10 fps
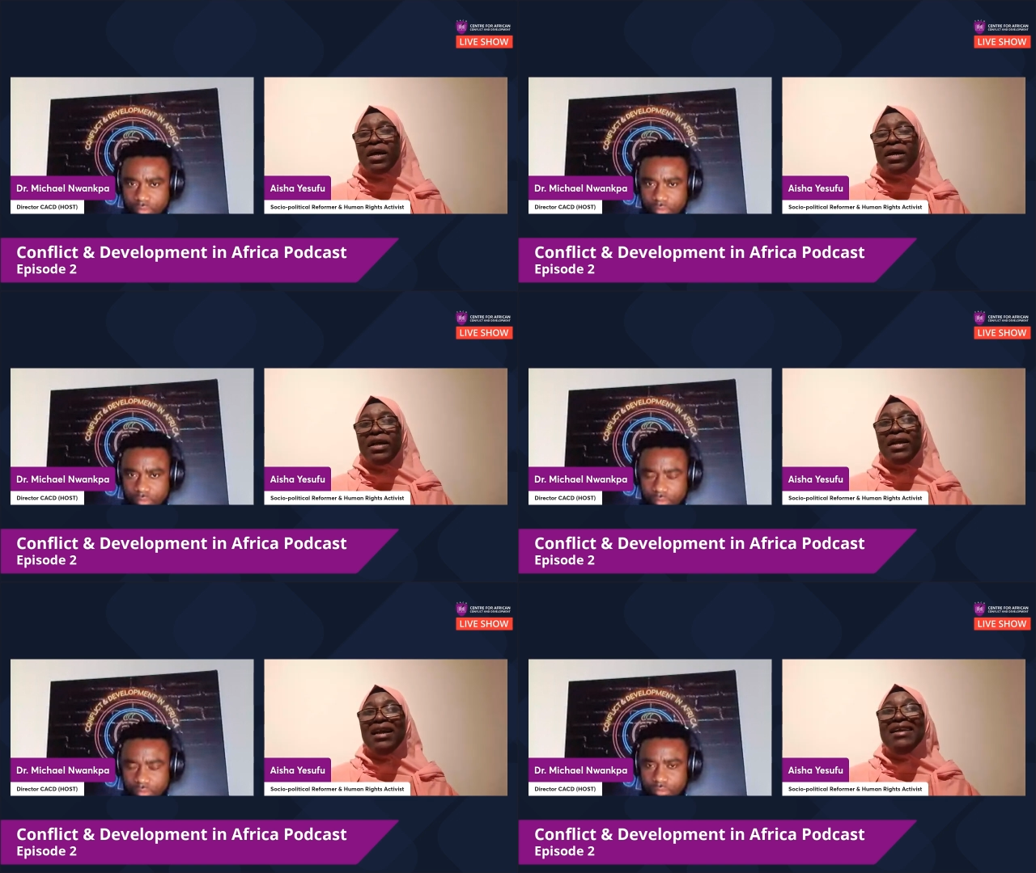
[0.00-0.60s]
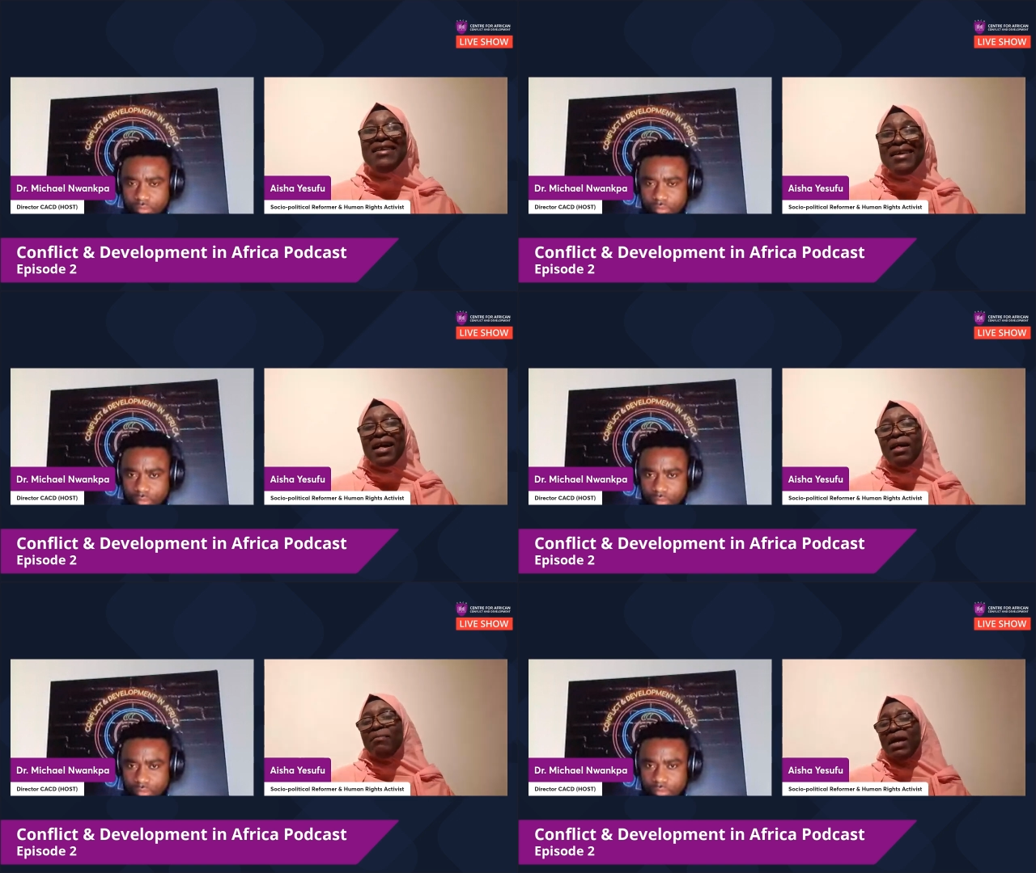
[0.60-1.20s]
Speaker 1: a, in a
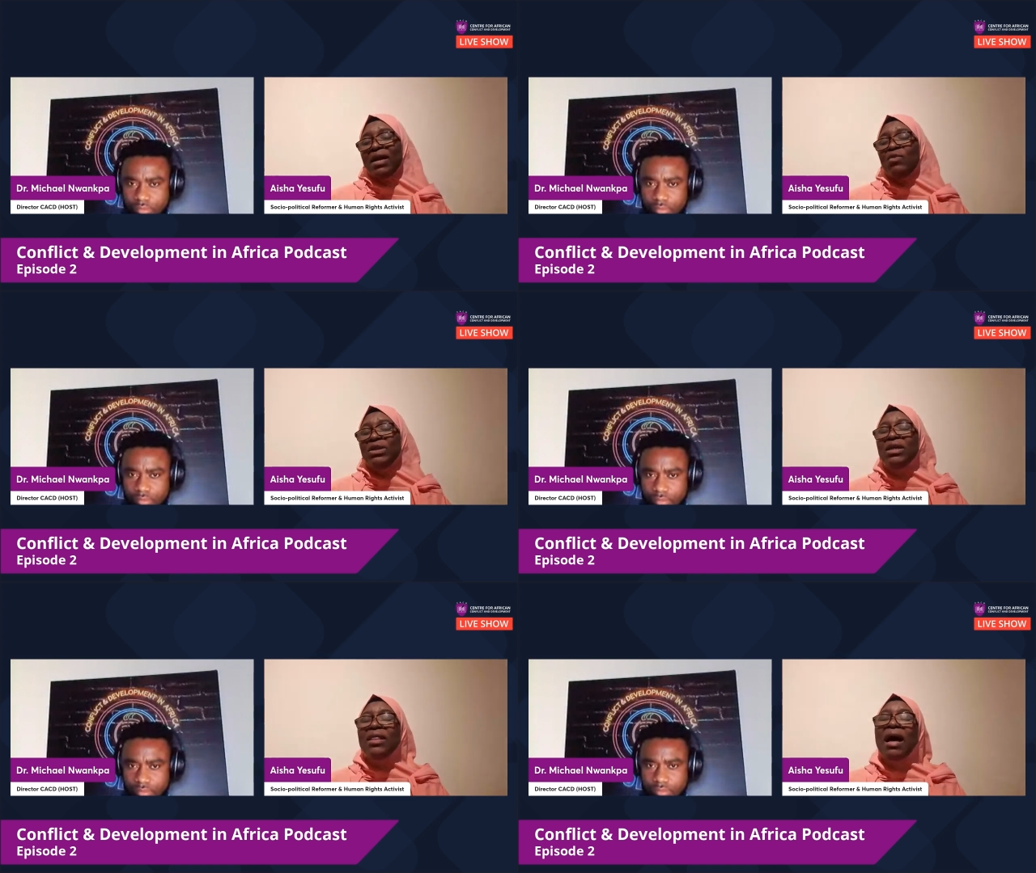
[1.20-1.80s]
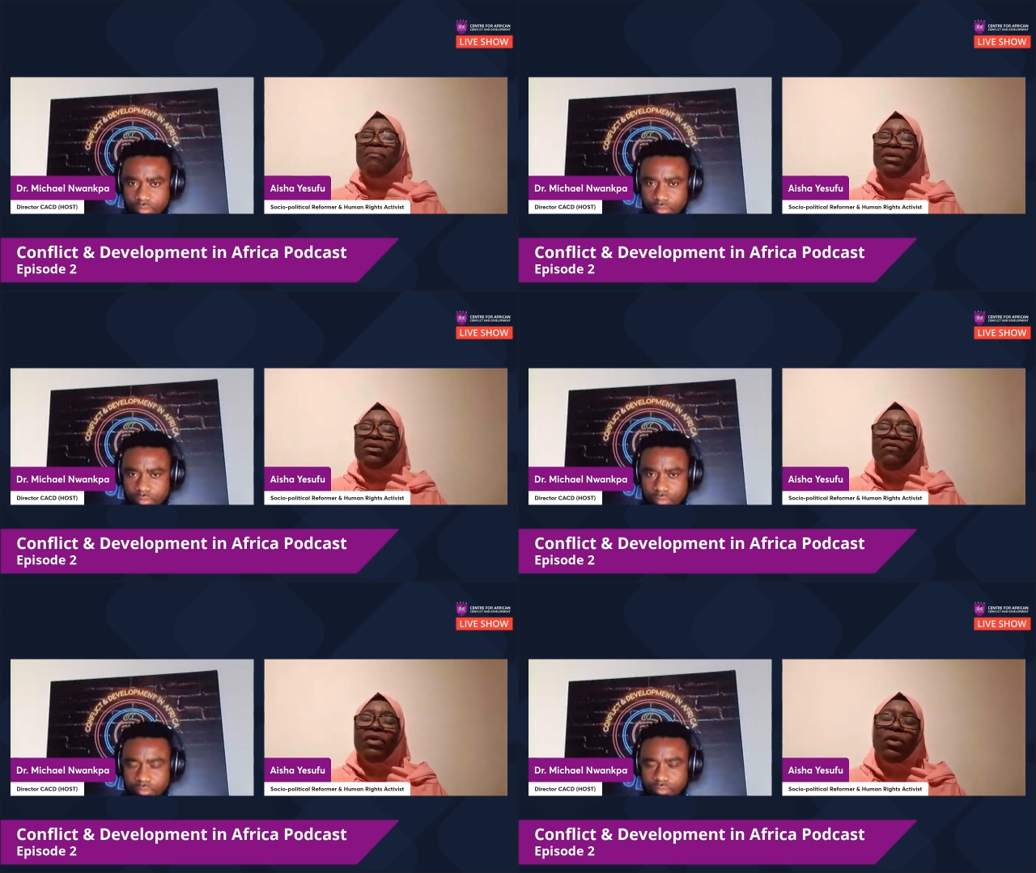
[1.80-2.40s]
legal manner within the
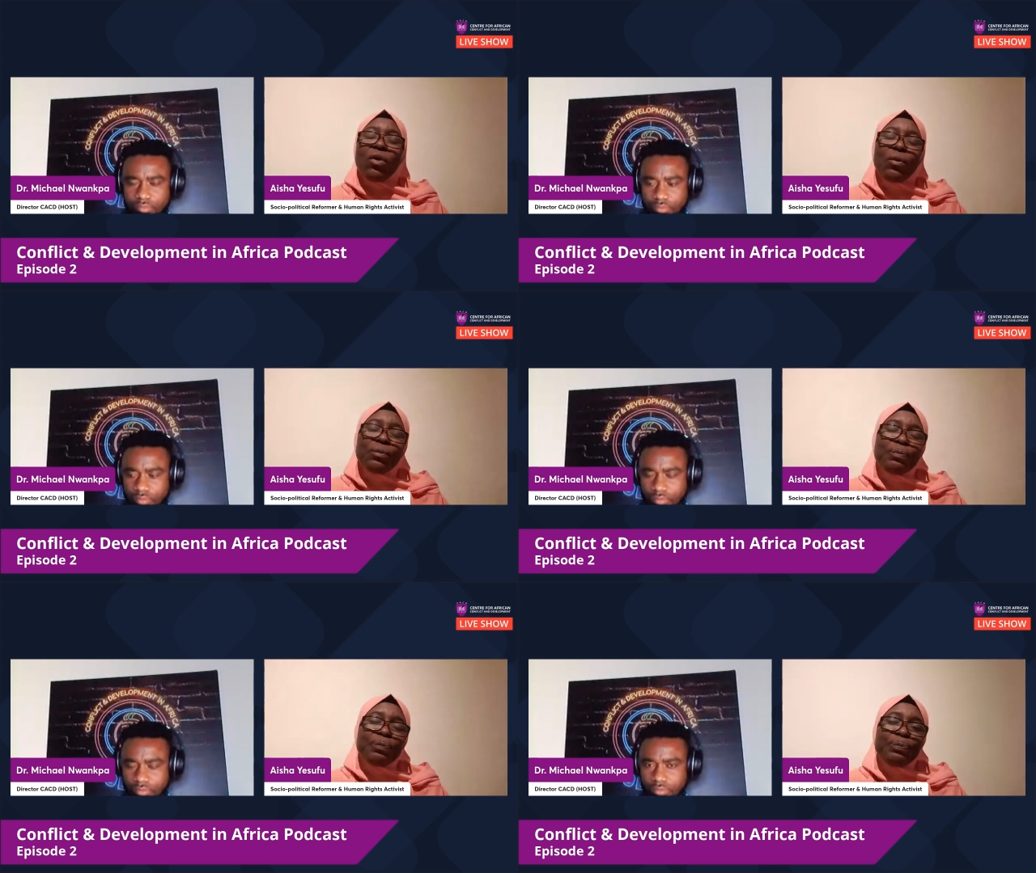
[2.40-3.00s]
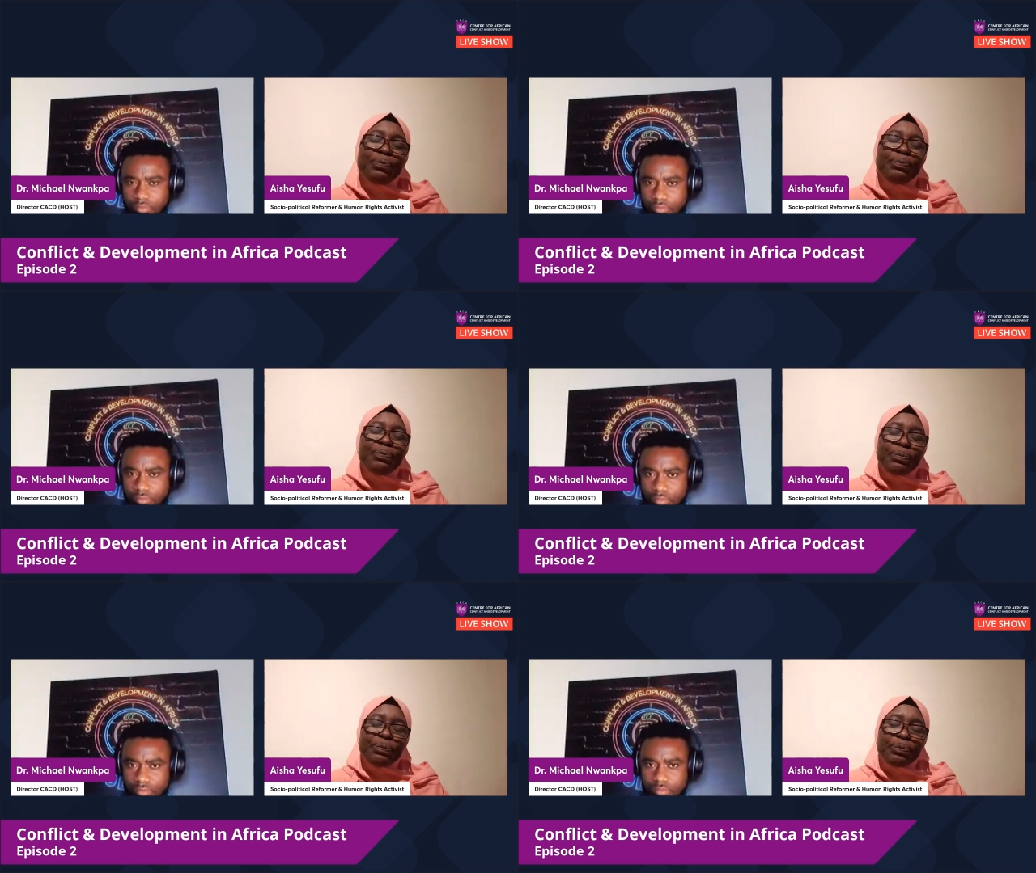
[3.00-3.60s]
ambit of the law.
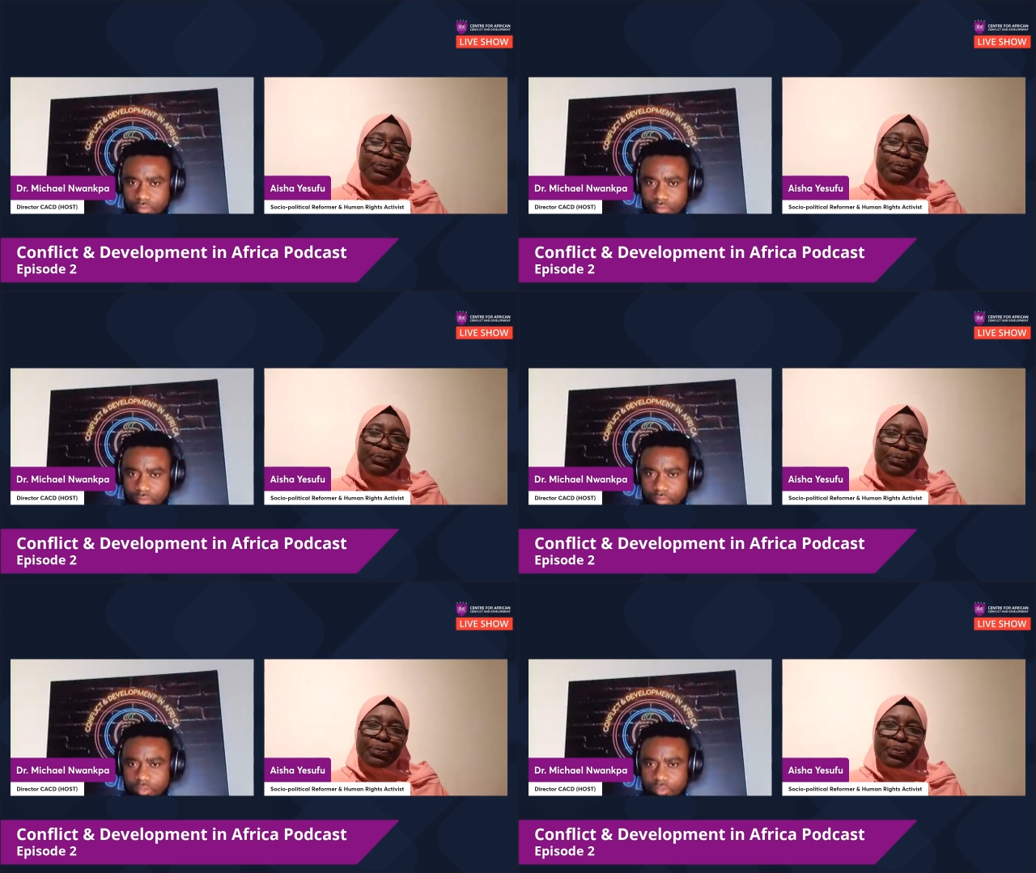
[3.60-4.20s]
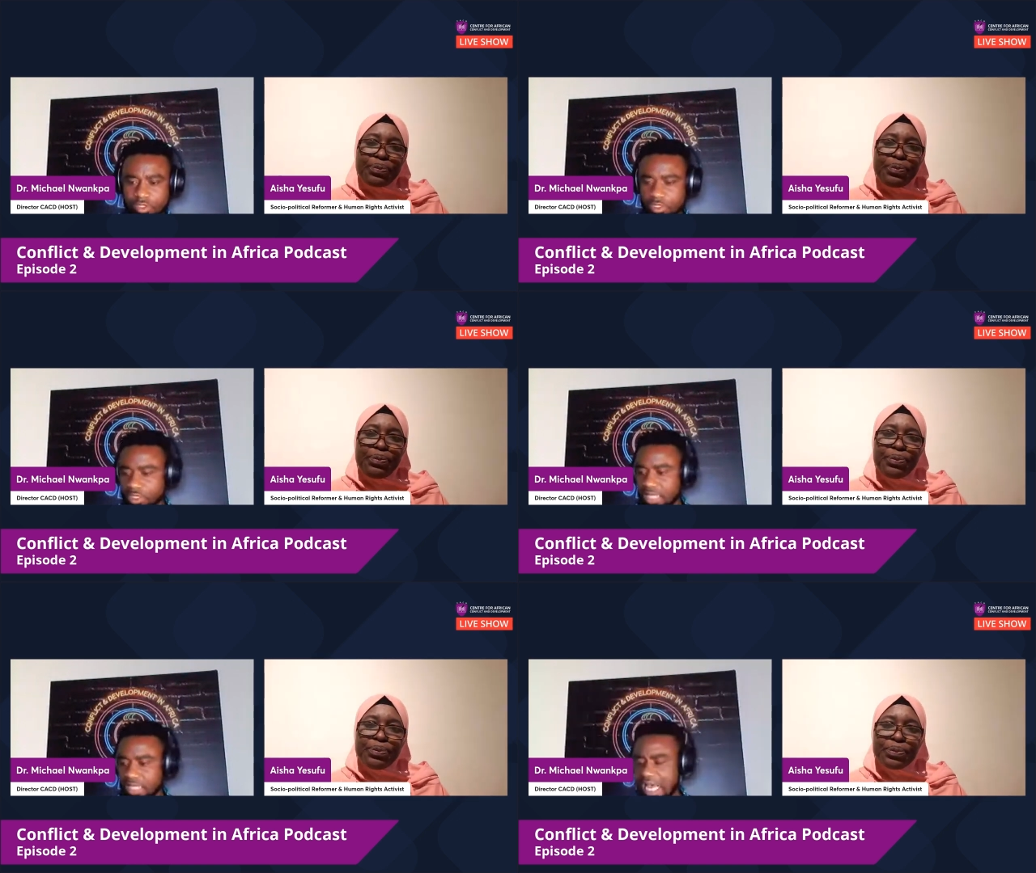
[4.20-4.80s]
Speaker 2: Yes,
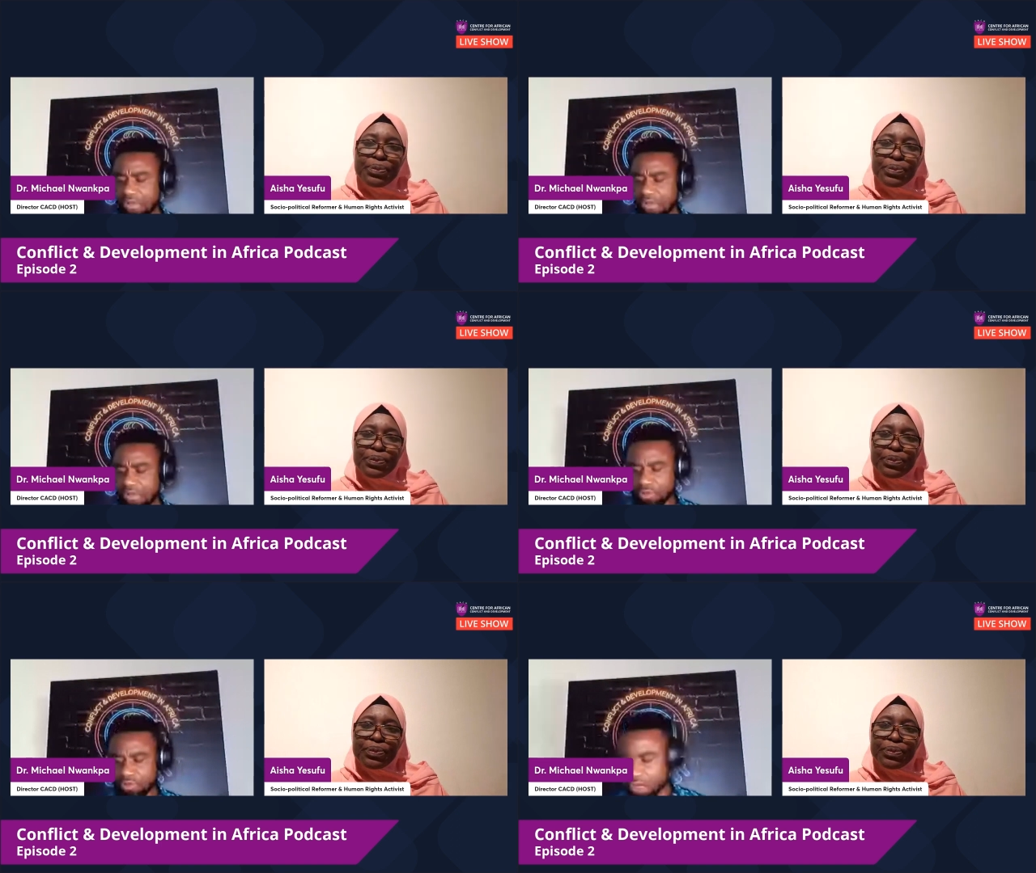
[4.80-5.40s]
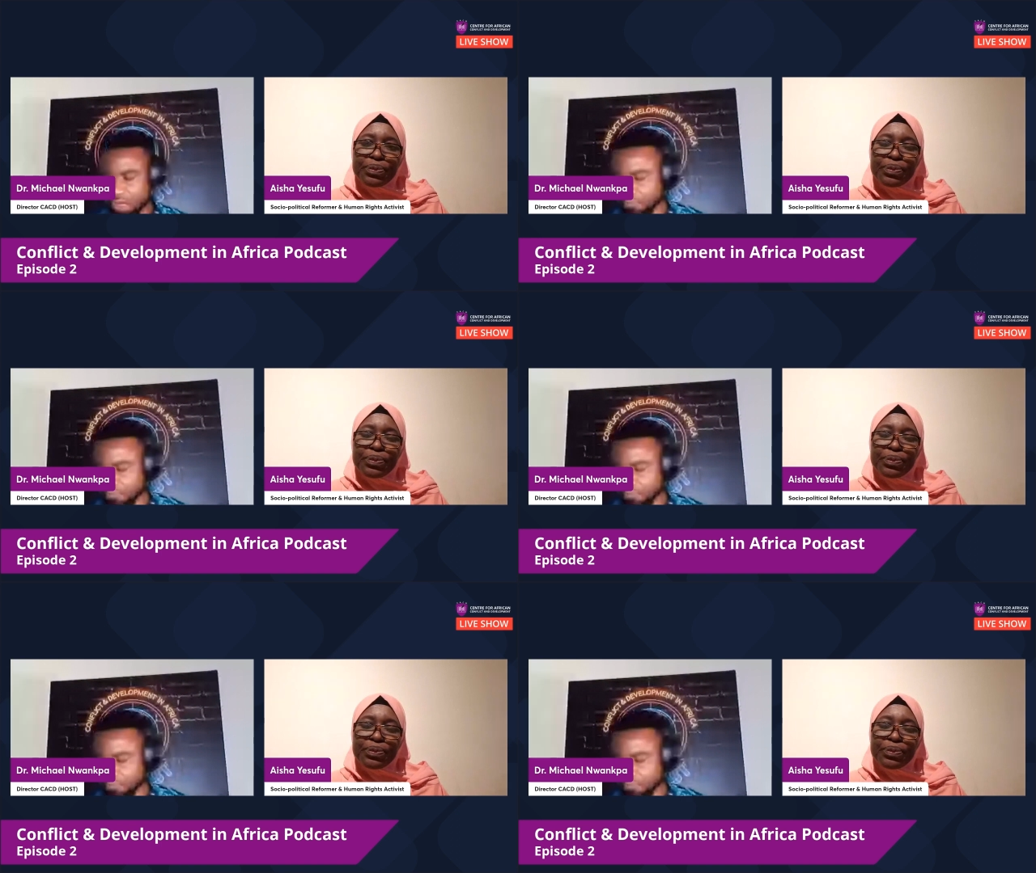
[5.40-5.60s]
I, I was going to follow up